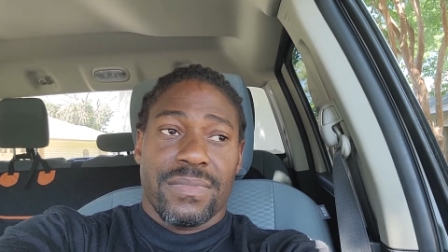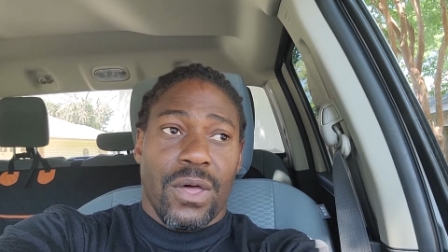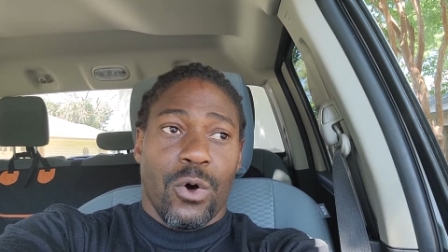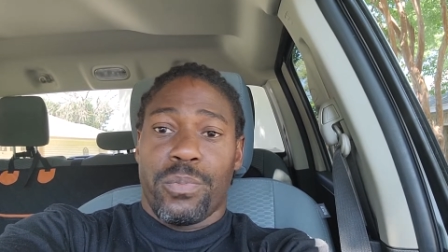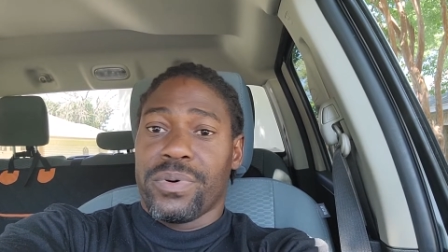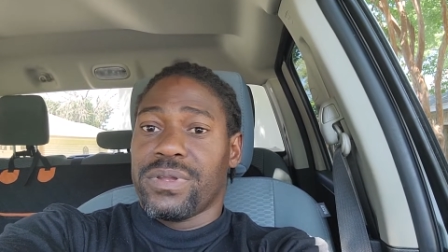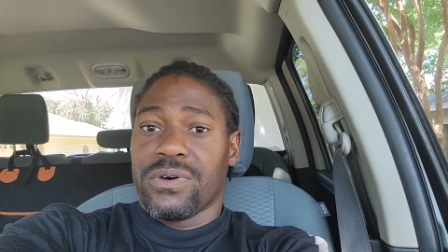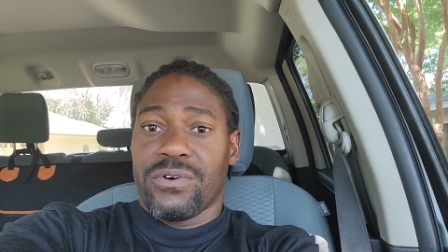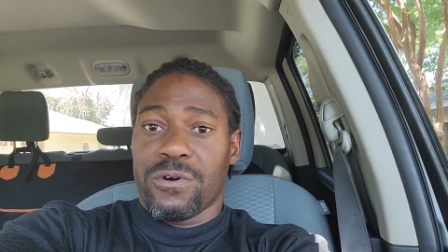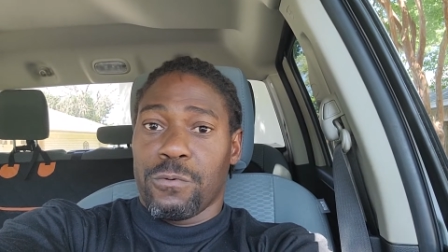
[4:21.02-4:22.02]
open
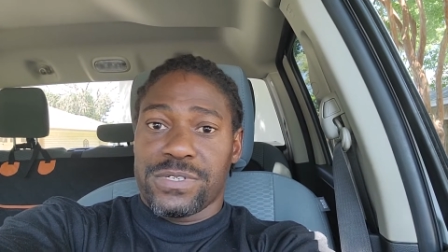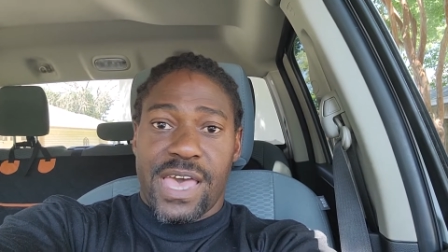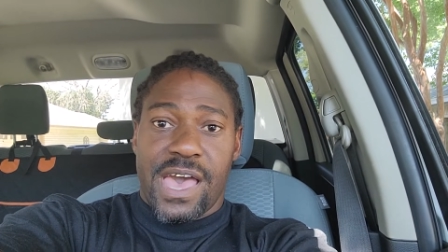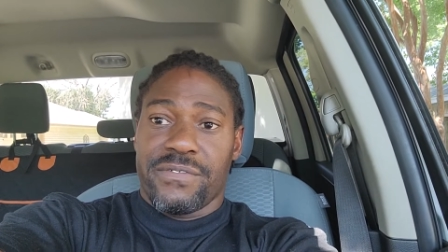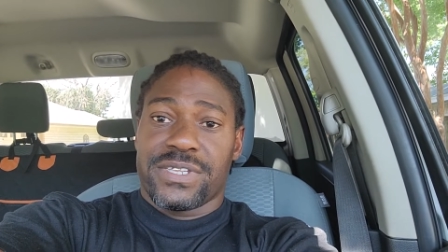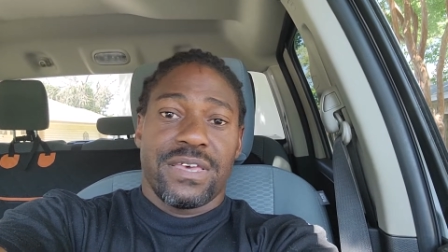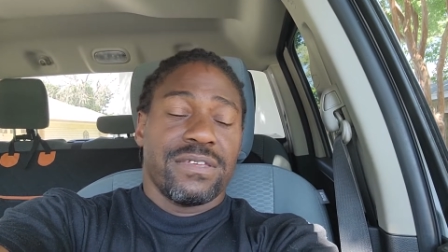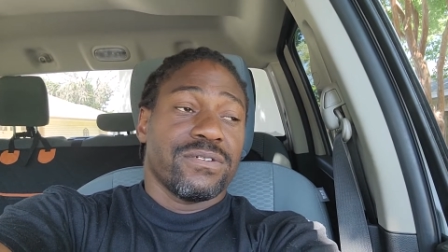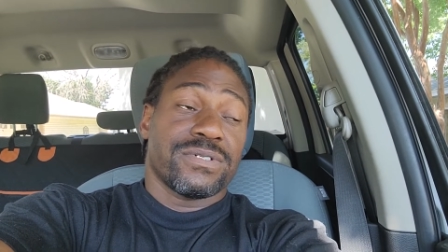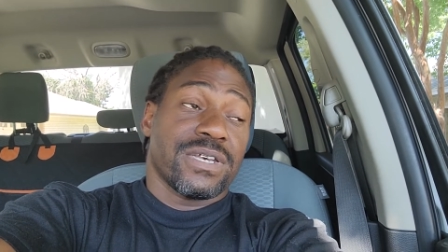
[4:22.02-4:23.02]
or was
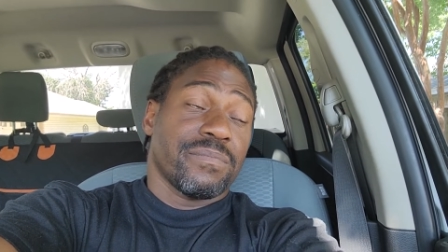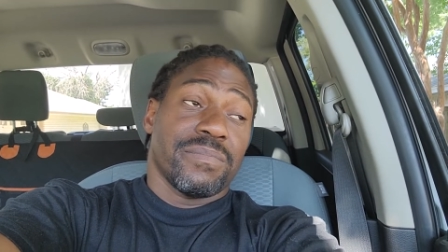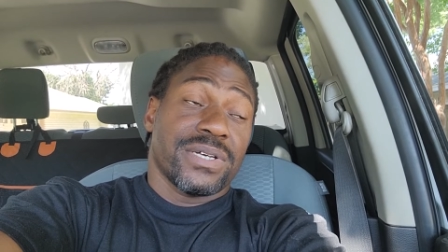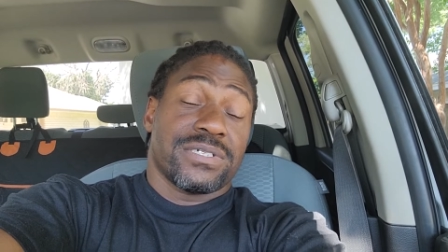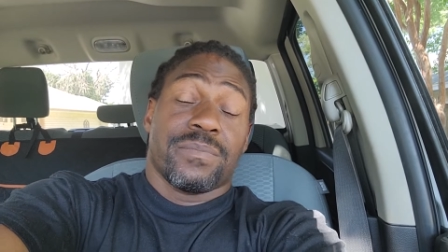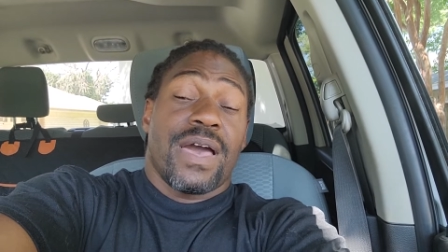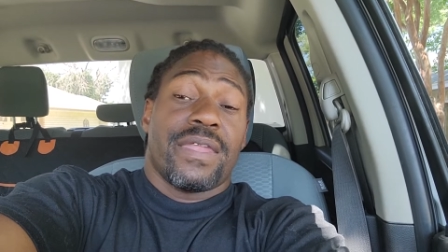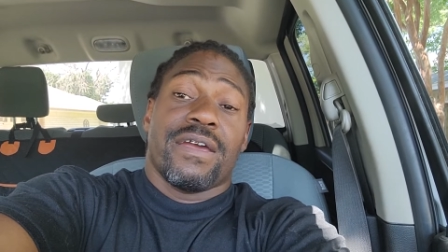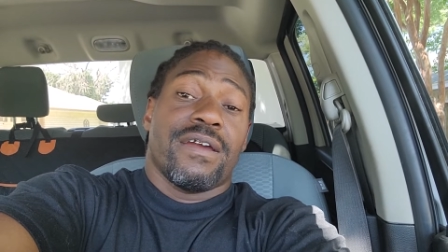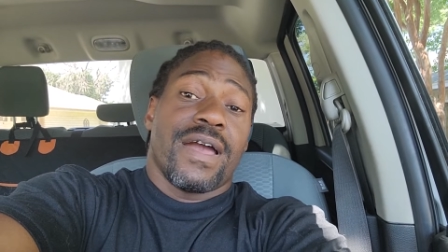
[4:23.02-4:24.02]
cavitating or something, but some
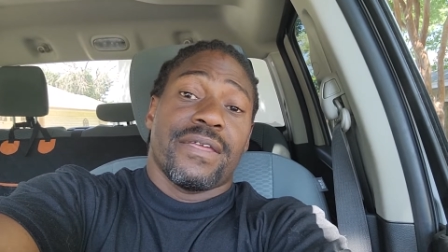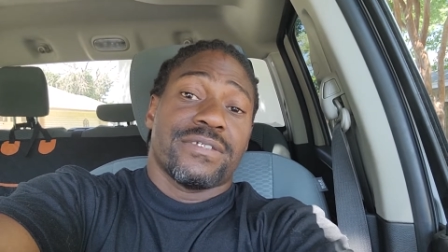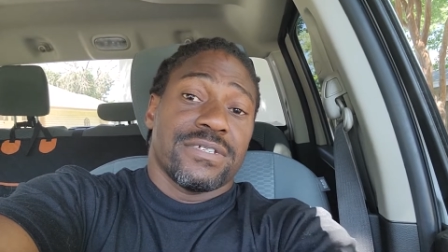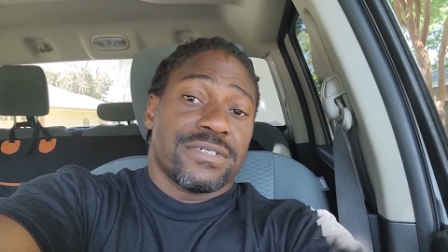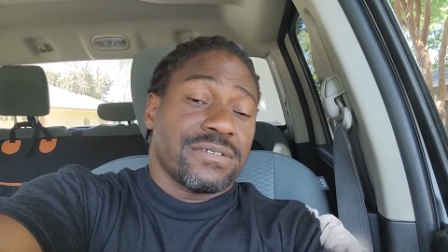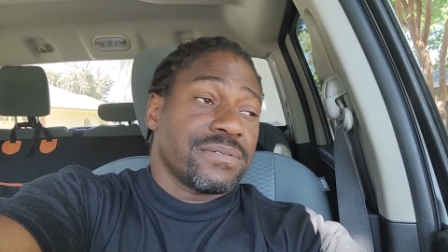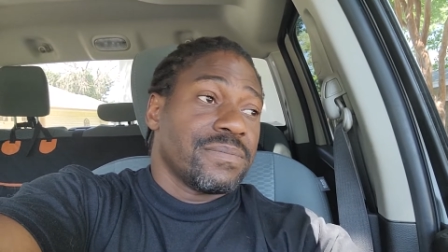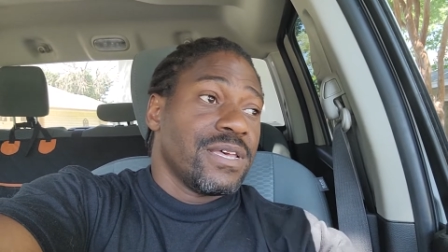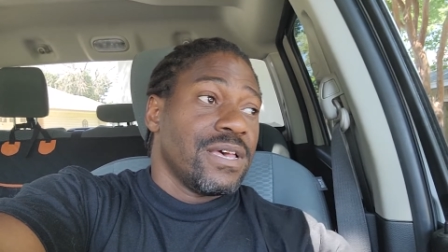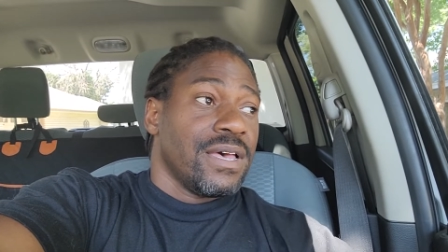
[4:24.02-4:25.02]
kind of air got into the system.
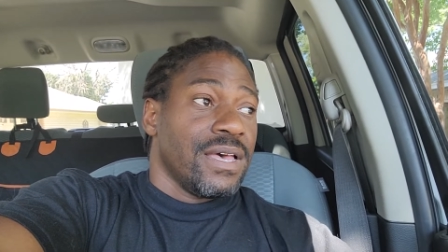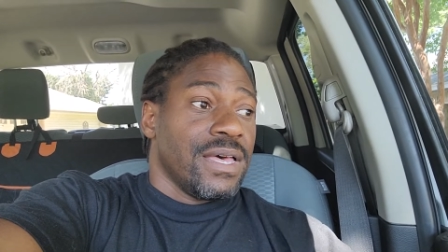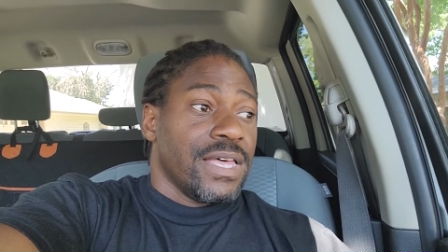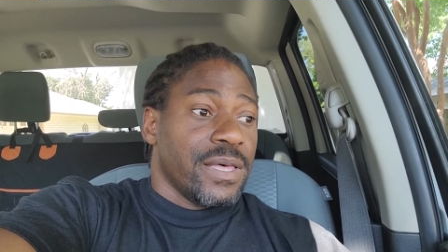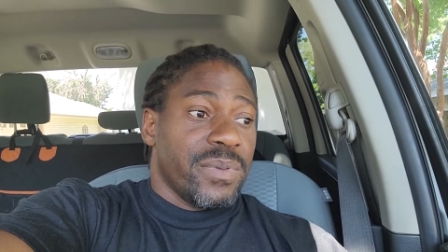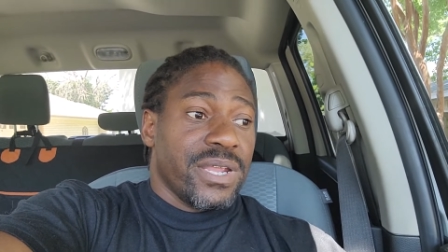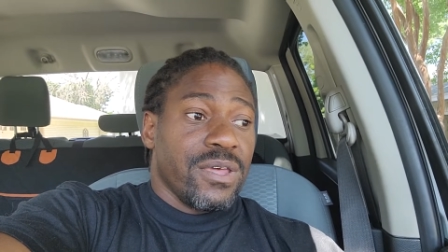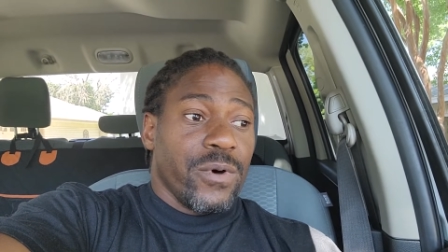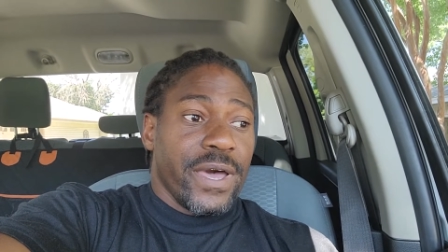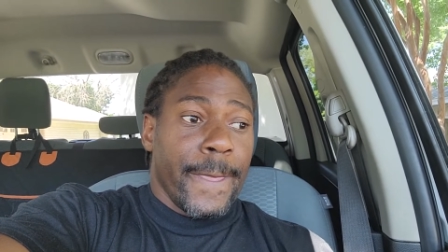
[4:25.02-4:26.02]
But
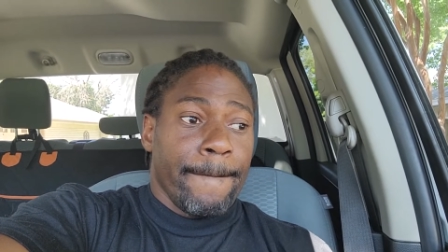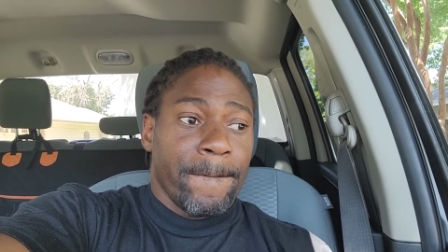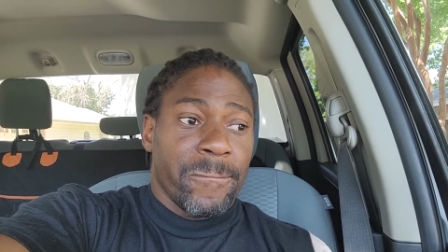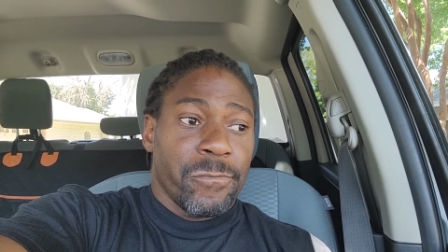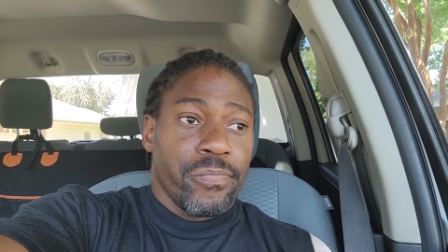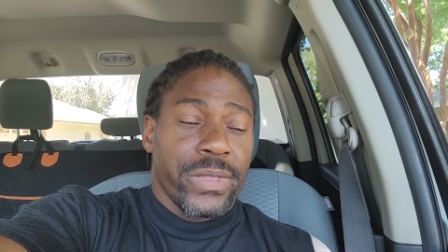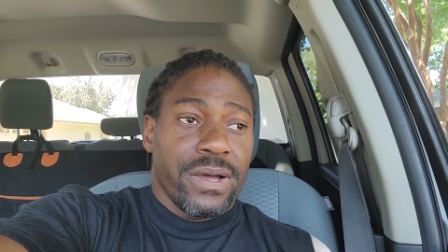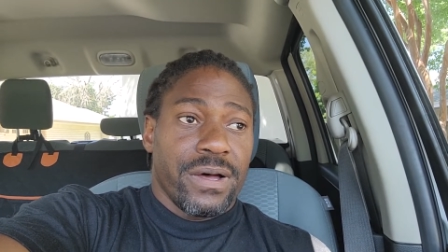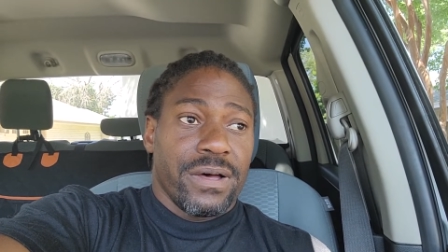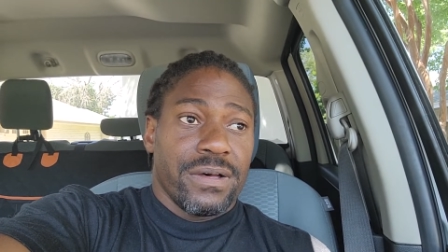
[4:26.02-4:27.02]
anyway,
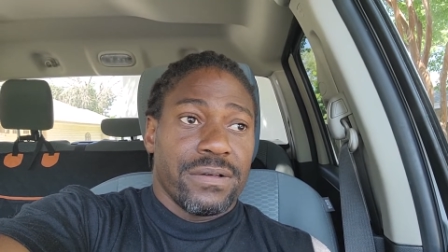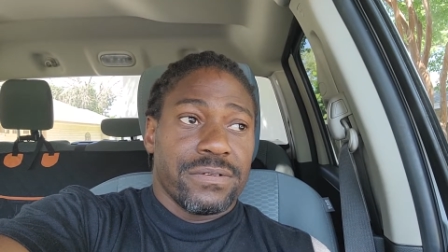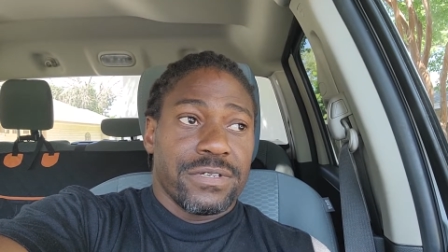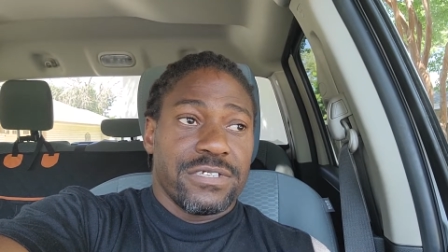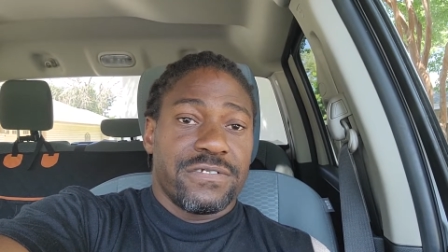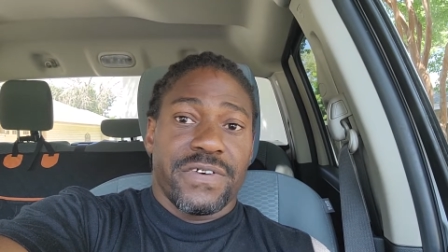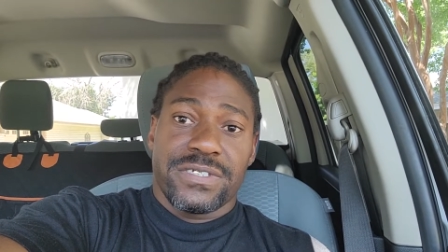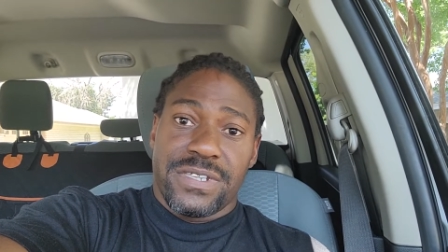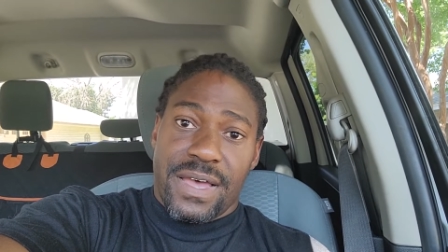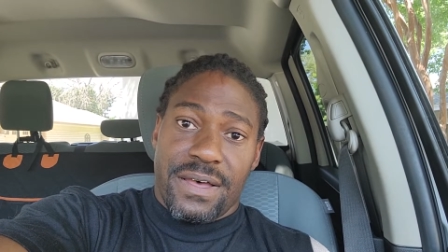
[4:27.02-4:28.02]
it's
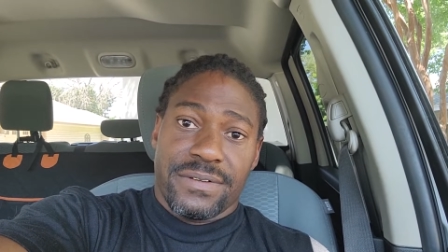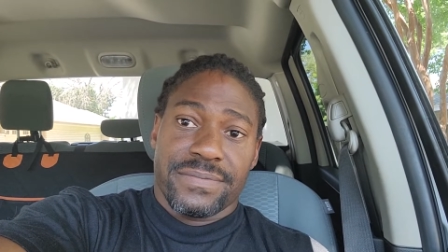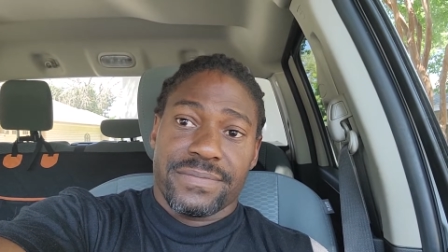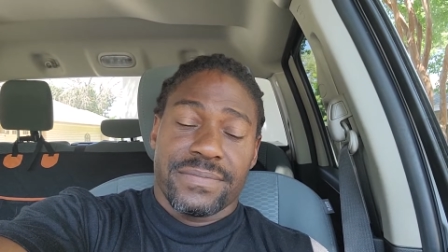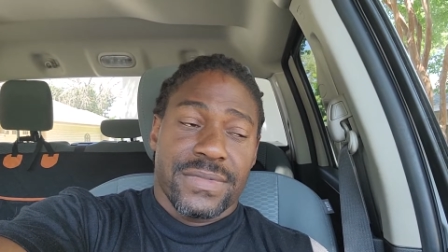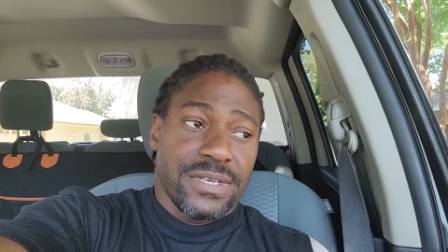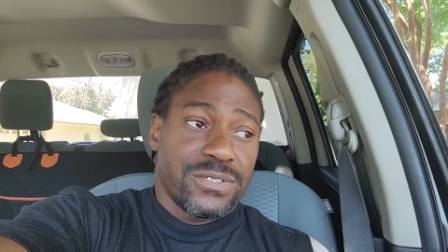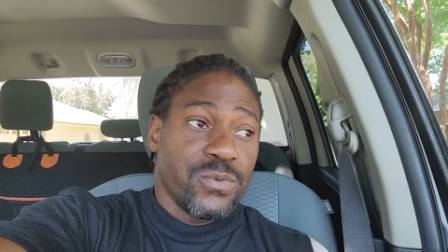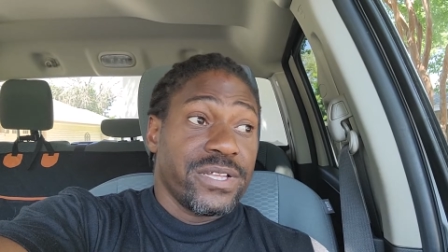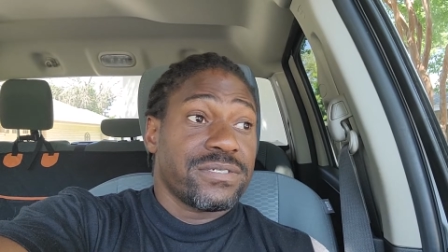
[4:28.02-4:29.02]
fixed now.
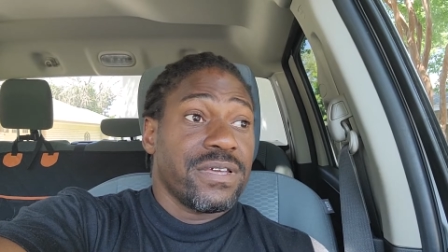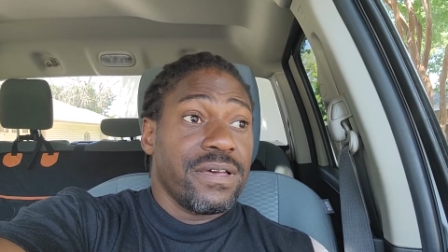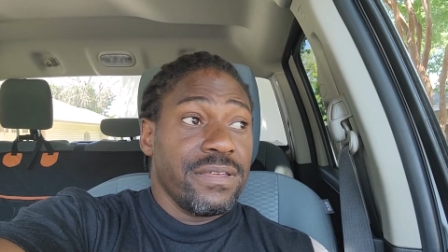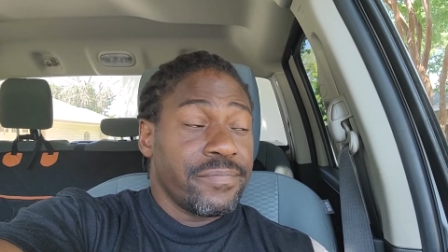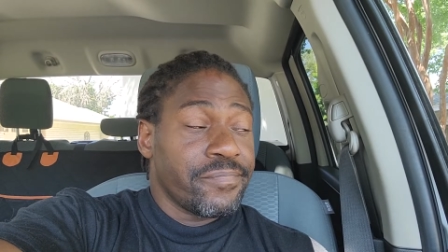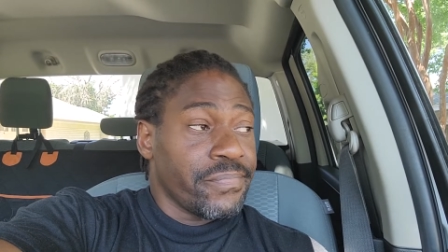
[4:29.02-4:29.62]
It's Wednesday,